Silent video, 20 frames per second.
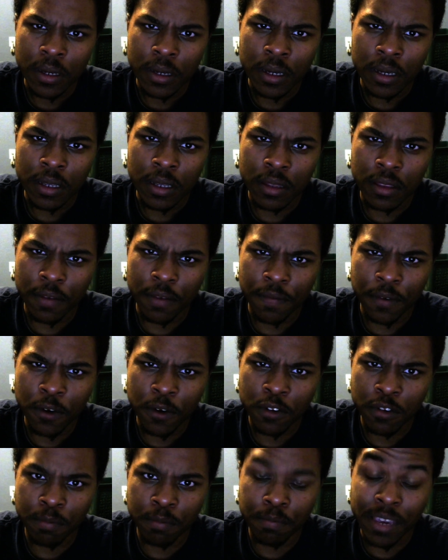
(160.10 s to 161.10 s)
the
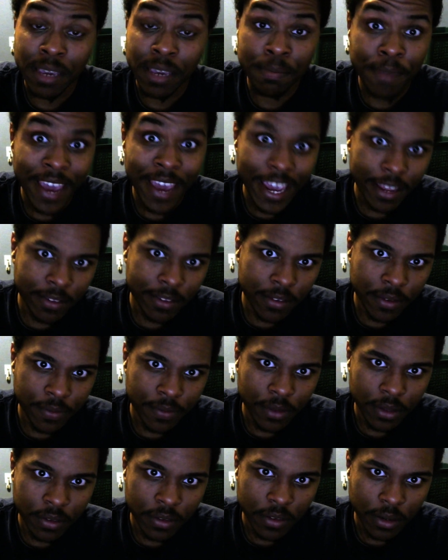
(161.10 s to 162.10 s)
first big bads of the
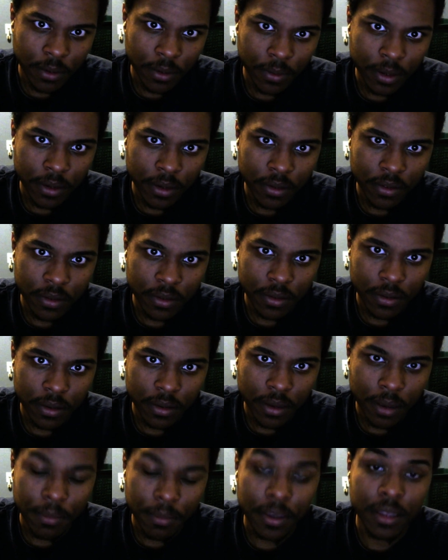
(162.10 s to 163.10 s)
series, I
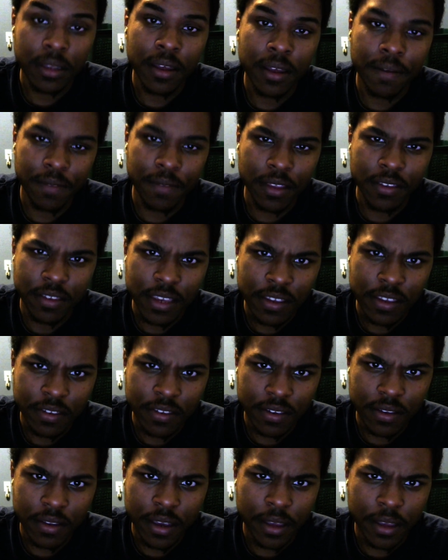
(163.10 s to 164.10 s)
mean of the season,
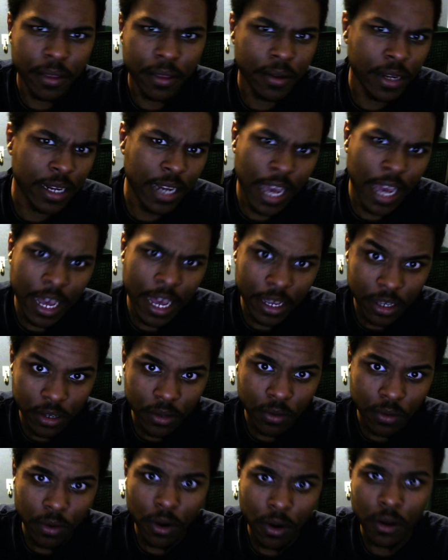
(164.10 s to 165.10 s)
other than
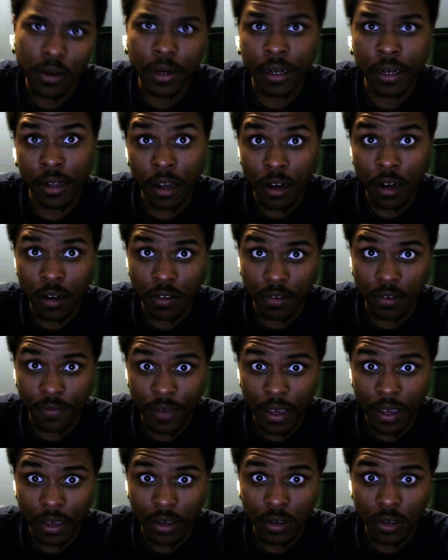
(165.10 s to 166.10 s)
Aku, are the daughters of
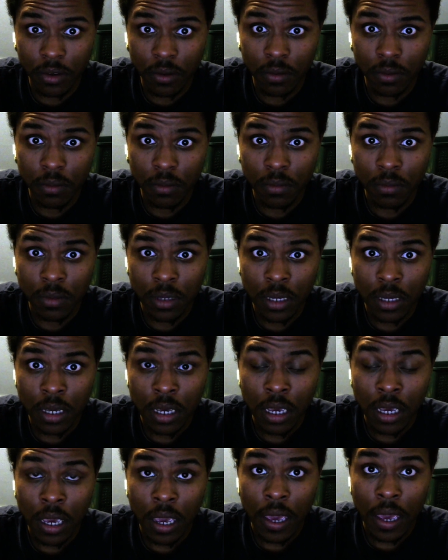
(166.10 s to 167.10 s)
Aku,
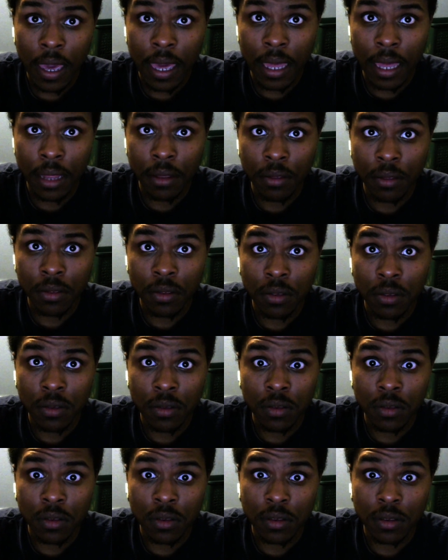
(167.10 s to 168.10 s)
and
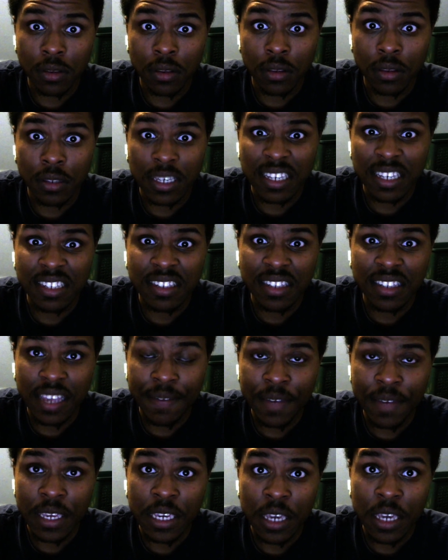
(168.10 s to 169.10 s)
these
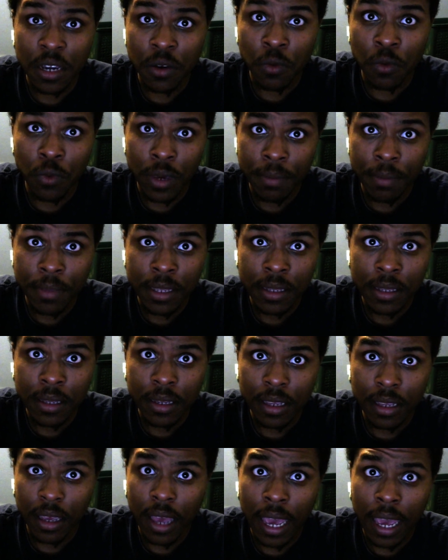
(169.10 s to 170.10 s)
seven young women,
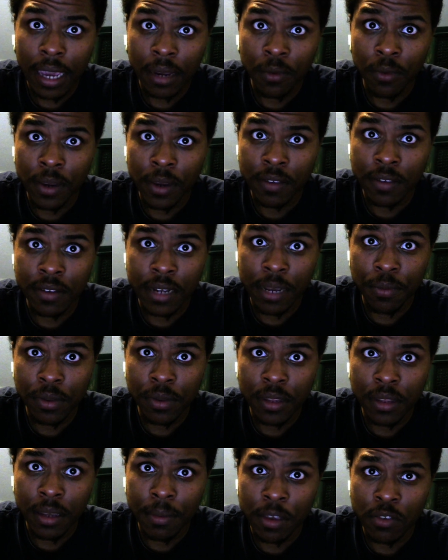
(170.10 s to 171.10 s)
I can resonate with
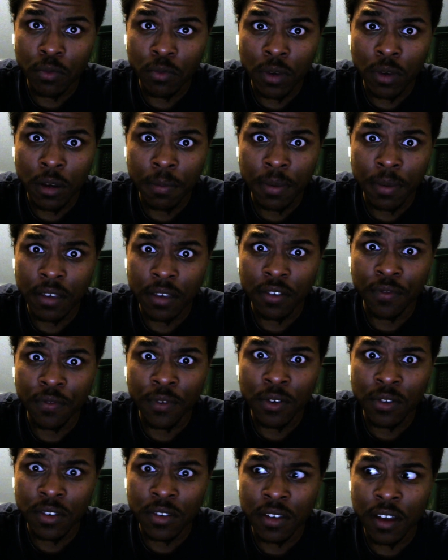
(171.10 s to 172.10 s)
them as well because
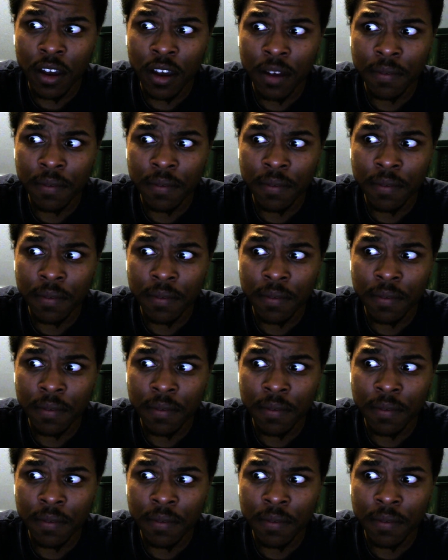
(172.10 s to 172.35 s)
first off,